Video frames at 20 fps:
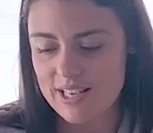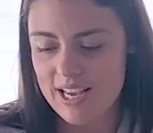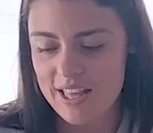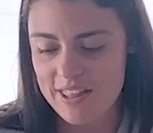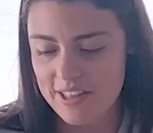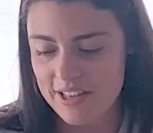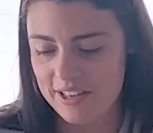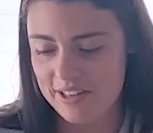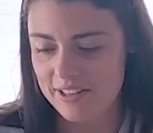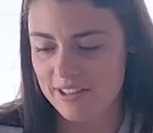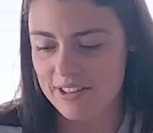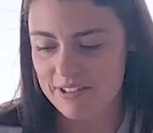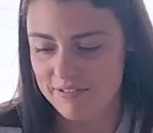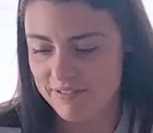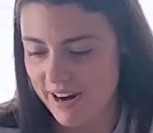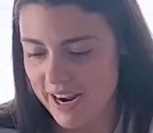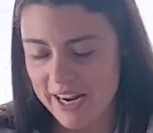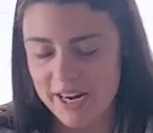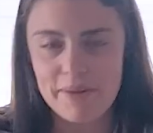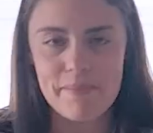I think, the
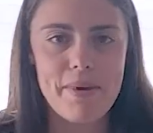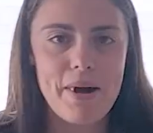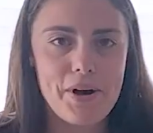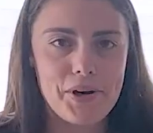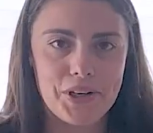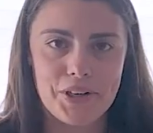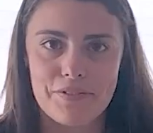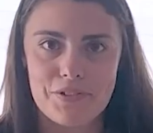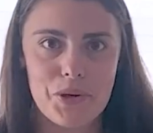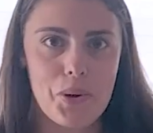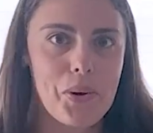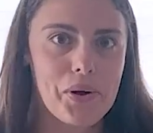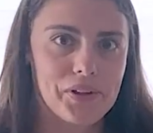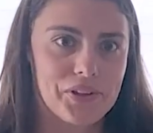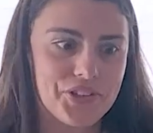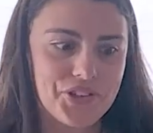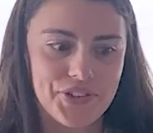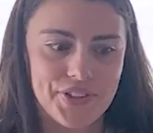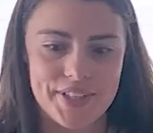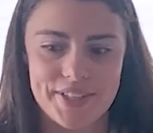right amount of
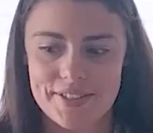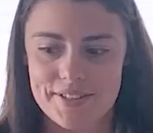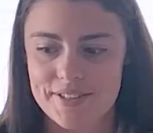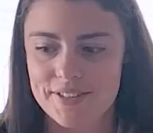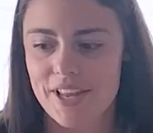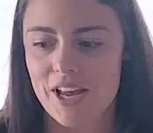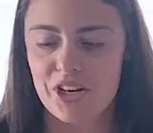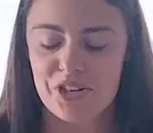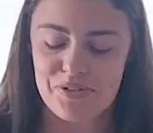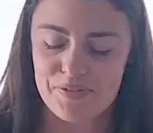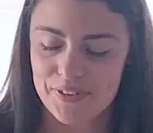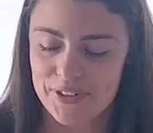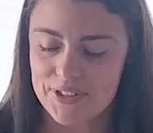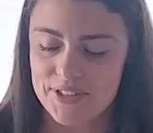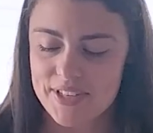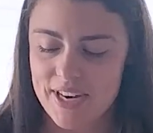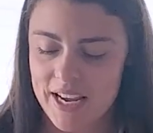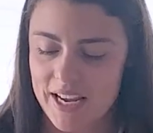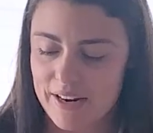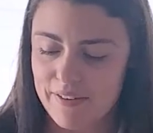toiletries / first
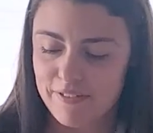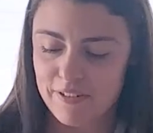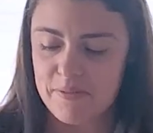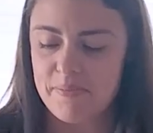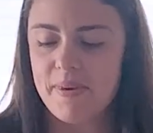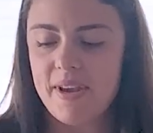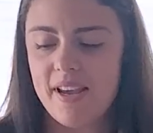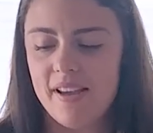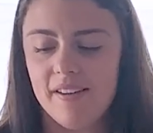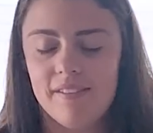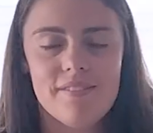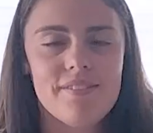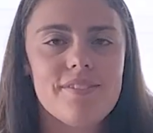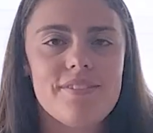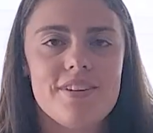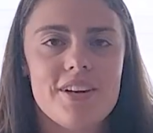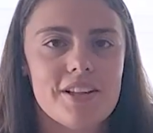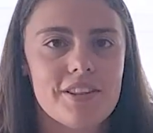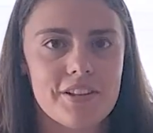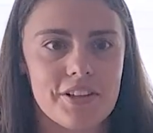aid for me.
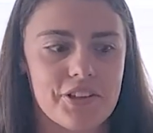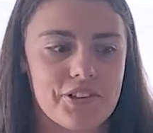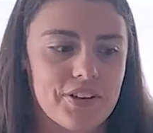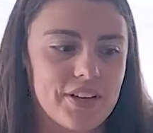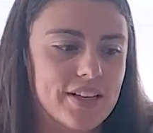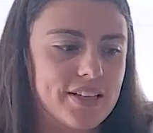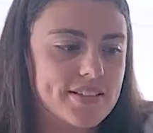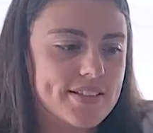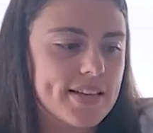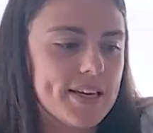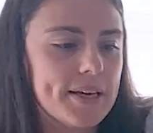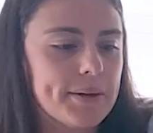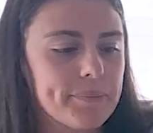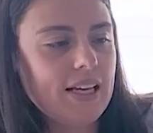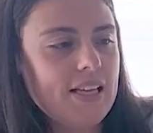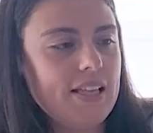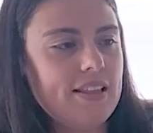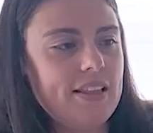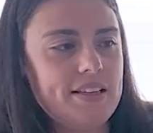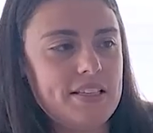Nothing crazy.
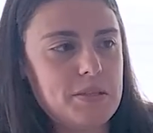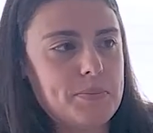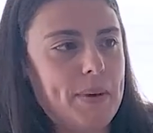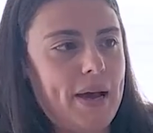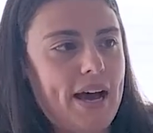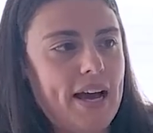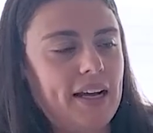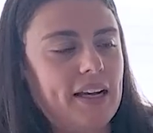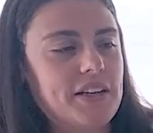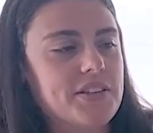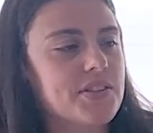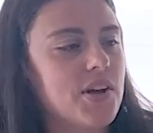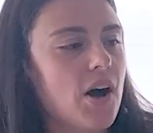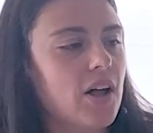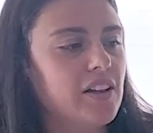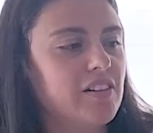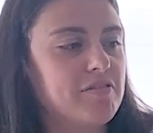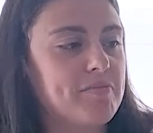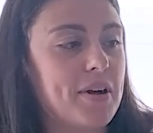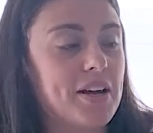This bag is all
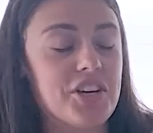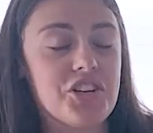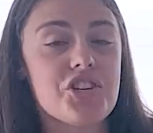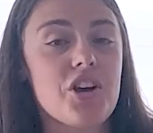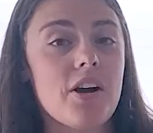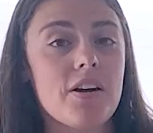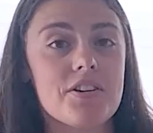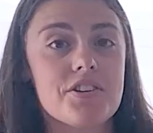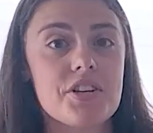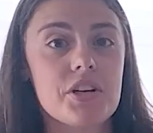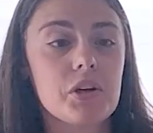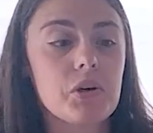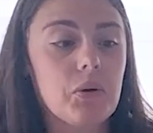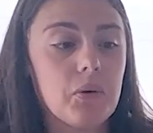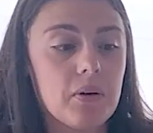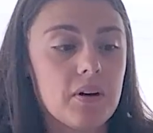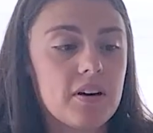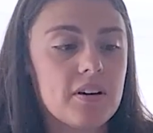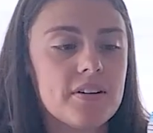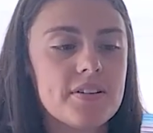of my charging
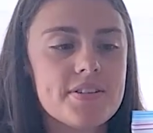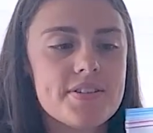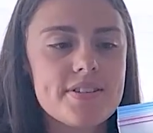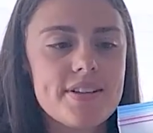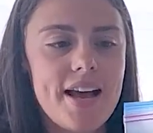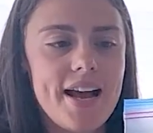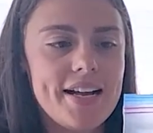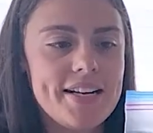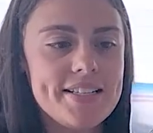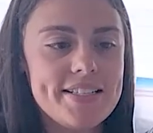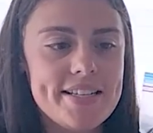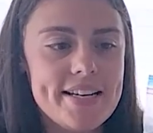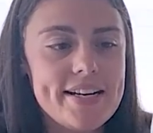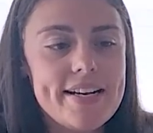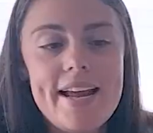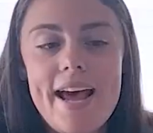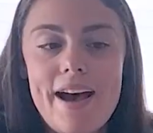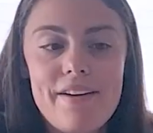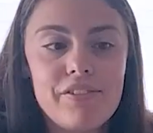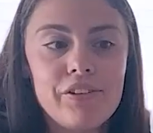cords. I did
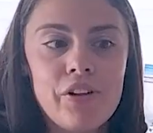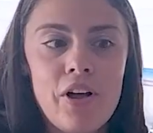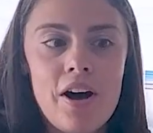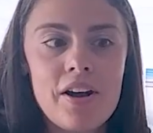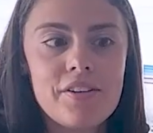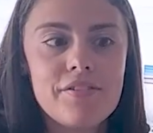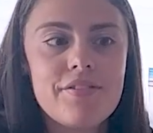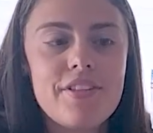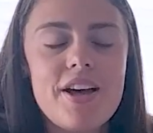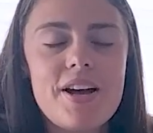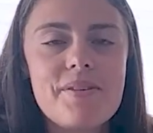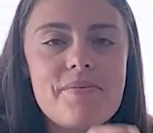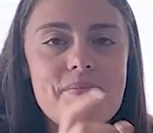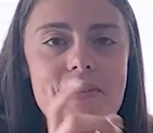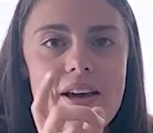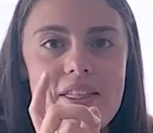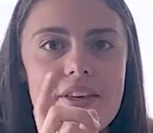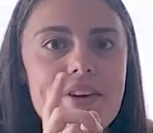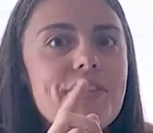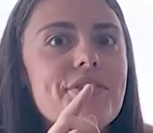have a lot of them. I
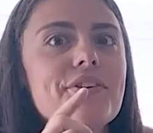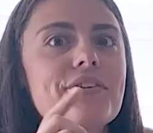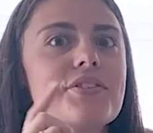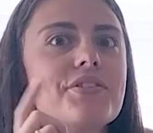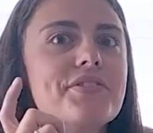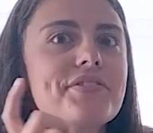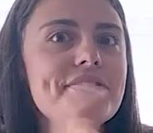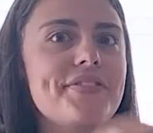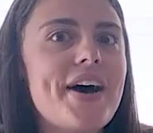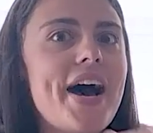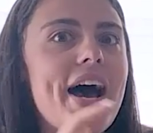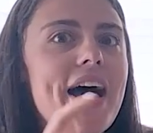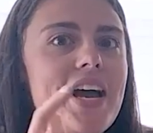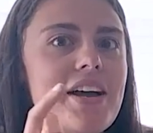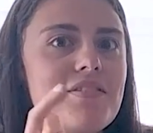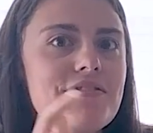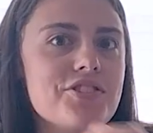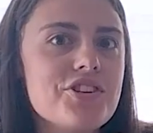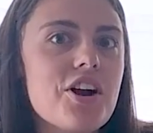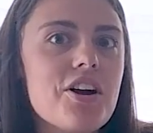think there's
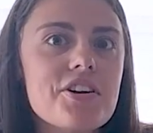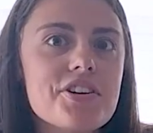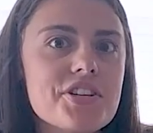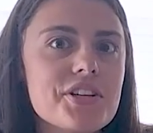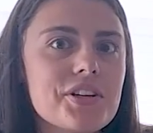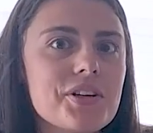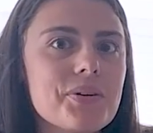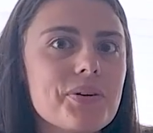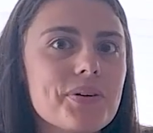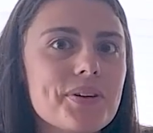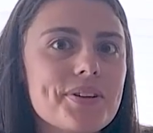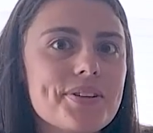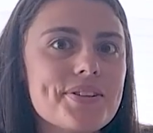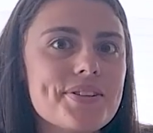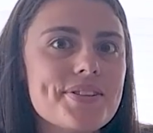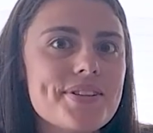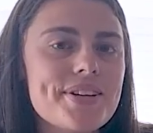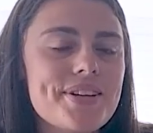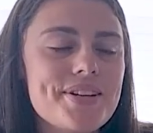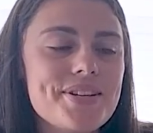5 charging
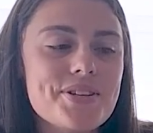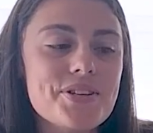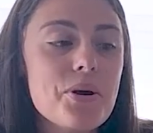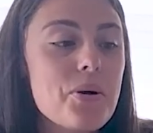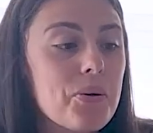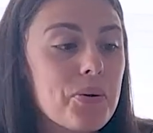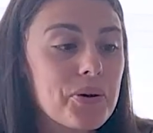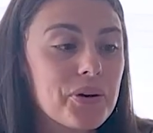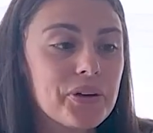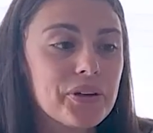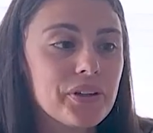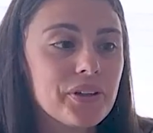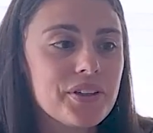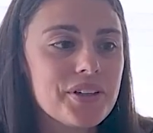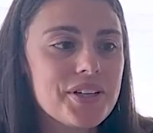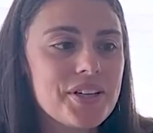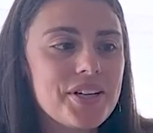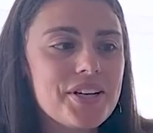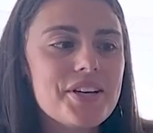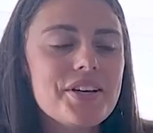cords in total
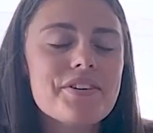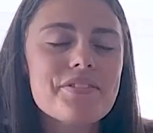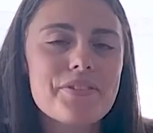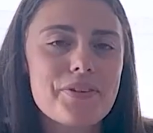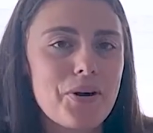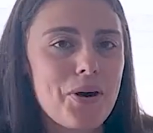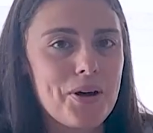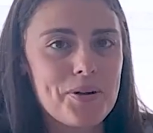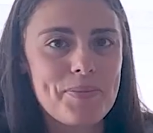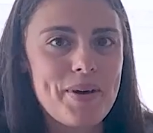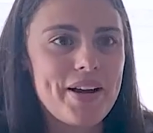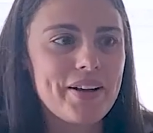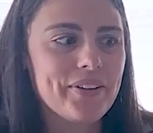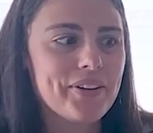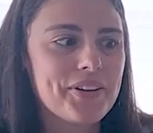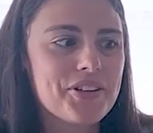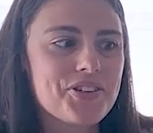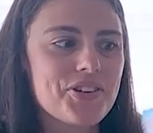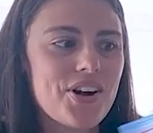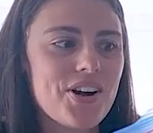for all my
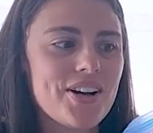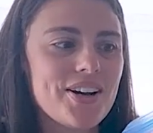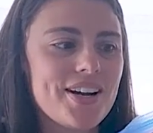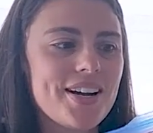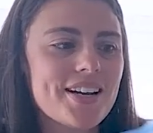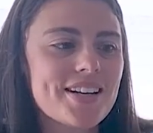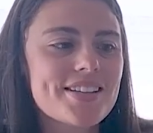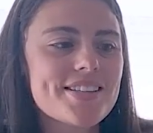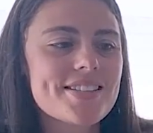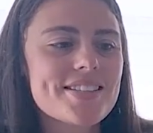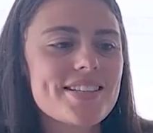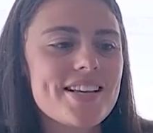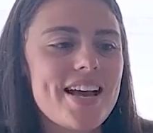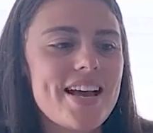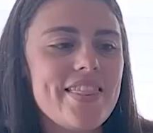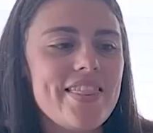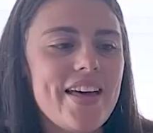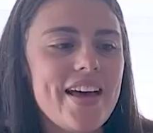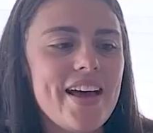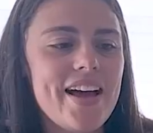electronics, and
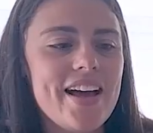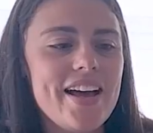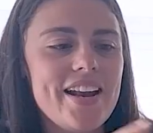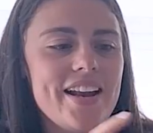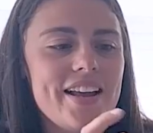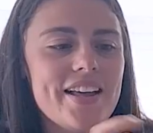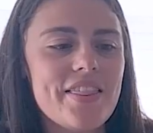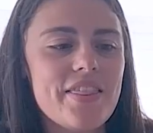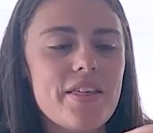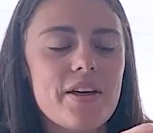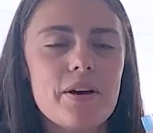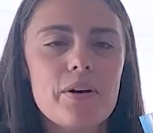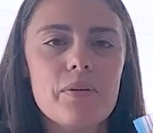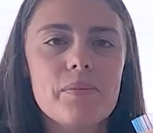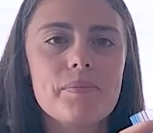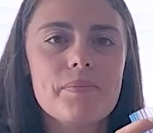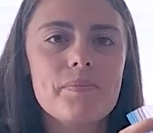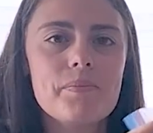then the